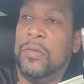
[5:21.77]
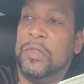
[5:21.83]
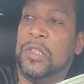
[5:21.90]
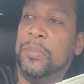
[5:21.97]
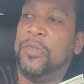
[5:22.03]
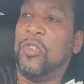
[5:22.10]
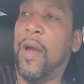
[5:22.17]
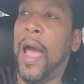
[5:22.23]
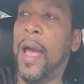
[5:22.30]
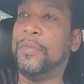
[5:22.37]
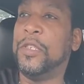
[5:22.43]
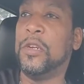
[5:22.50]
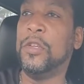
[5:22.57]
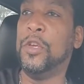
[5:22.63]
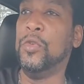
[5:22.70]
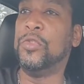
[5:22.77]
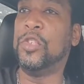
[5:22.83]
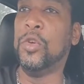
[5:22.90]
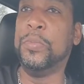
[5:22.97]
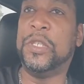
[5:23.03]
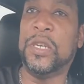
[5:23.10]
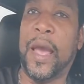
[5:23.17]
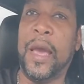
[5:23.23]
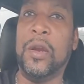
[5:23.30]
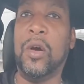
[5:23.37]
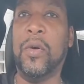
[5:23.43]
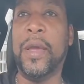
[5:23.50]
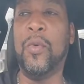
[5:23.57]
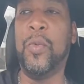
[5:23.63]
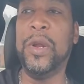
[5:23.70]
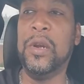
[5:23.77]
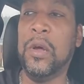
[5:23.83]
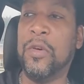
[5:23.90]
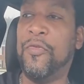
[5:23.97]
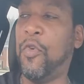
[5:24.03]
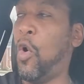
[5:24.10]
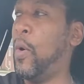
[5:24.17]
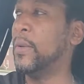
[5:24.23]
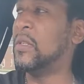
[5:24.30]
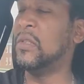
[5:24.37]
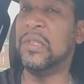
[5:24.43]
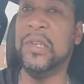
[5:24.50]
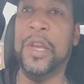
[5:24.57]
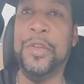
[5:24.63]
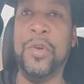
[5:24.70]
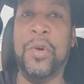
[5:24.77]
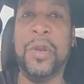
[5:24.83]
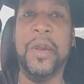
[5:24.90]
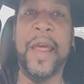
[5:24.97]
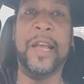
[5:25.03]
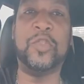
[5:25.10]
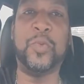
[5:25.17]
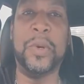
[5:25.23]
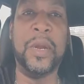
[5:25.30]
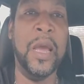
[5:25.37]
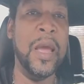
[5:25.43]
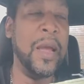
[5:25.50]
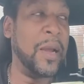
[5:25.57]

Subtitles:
Subscribe to the YouTube channel, and we look forward to seeing you on the next one.